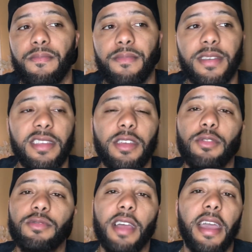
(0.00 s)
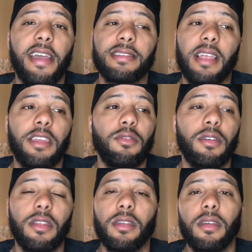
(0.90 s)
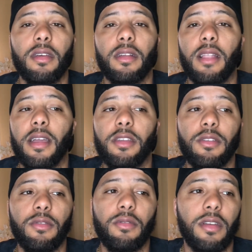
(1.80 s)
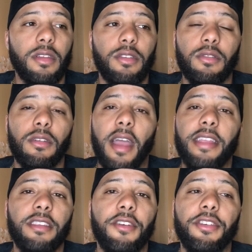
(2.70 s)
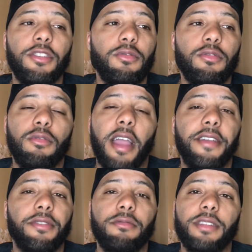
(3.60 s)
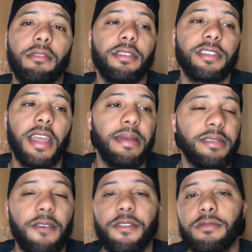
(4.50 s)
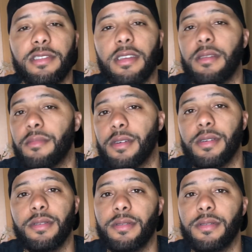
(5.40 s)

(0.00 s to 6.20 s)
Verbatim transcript: That's a huge ask. Like you can, like you can, ain't nothing you you can't throw Derrick James off your scent, bro.